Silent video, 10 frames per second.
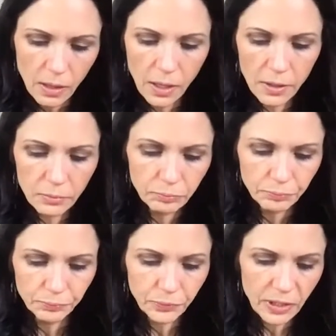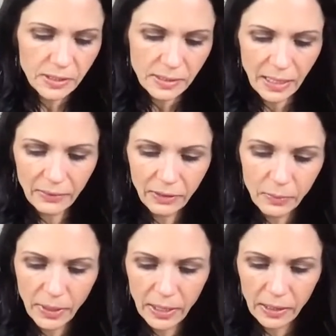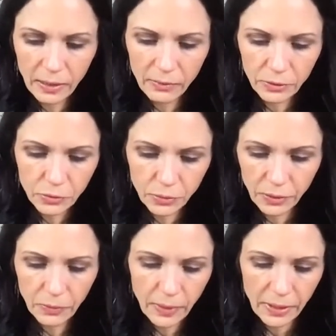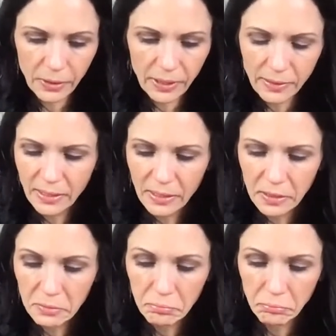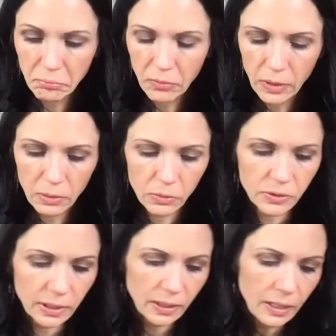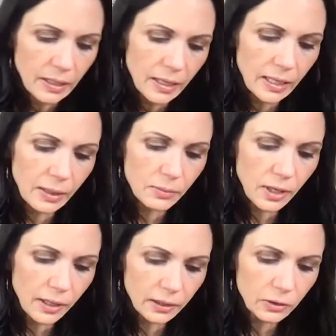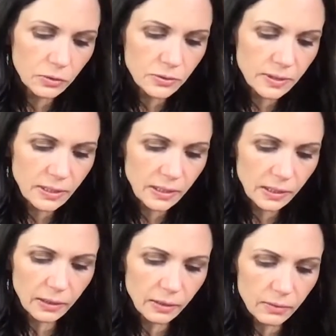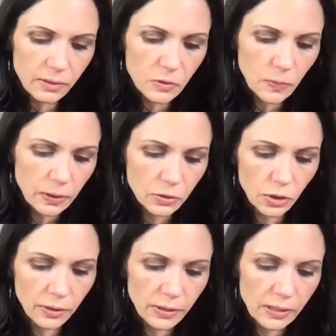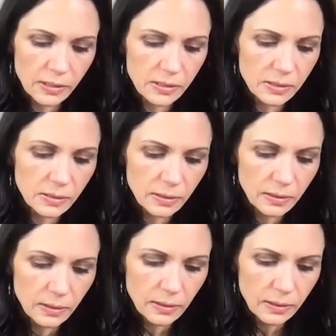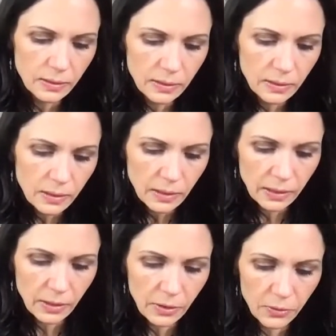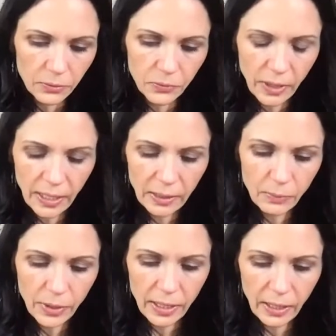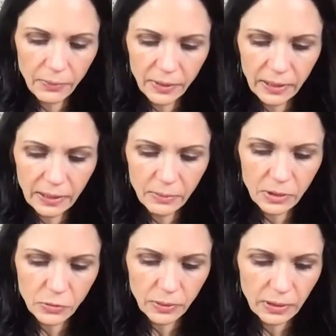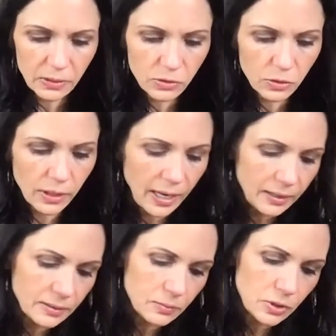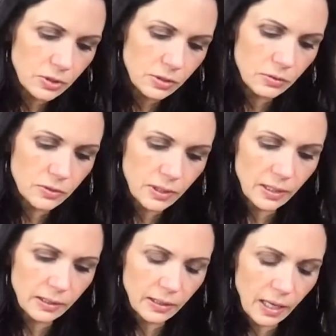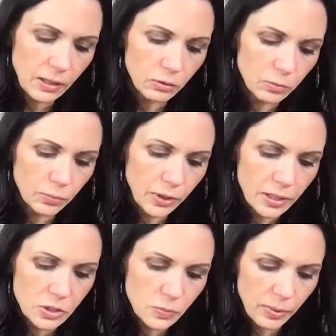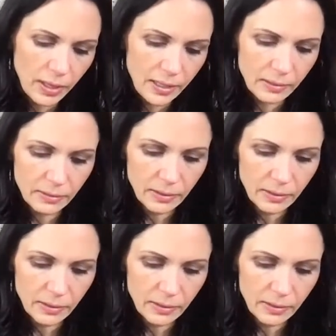um, this navy paint covers really well, I think. We'll see. And I'm not using the sponge on this, you know, like, but I want to get in between these cracks. I'm just using an angled brush, but